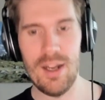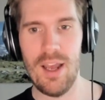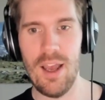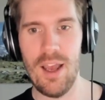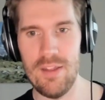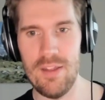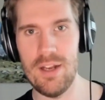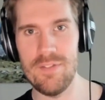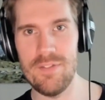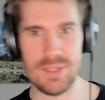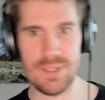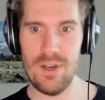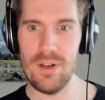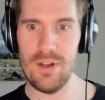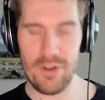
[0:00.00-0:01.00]
And then if it's
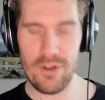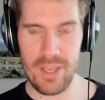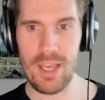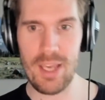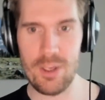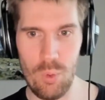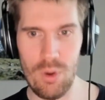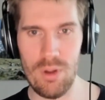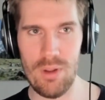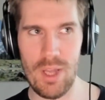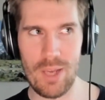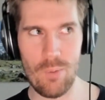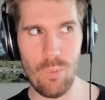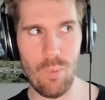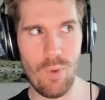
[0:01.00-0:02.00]
good, okay, cool.
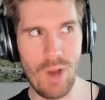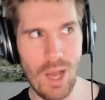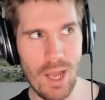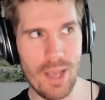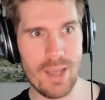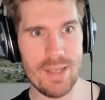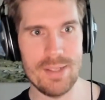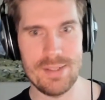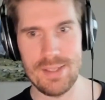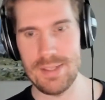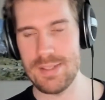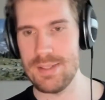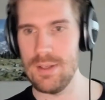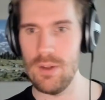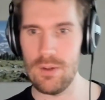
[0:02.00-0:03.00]
Like, why is this
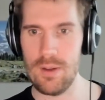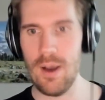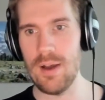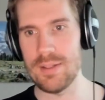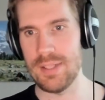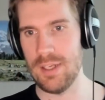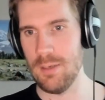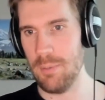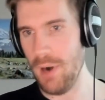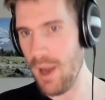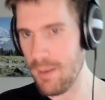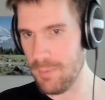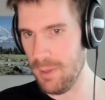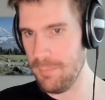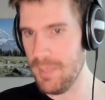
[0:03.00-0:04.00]
still causing a
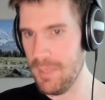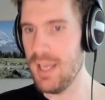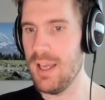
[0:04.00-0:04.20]
problem?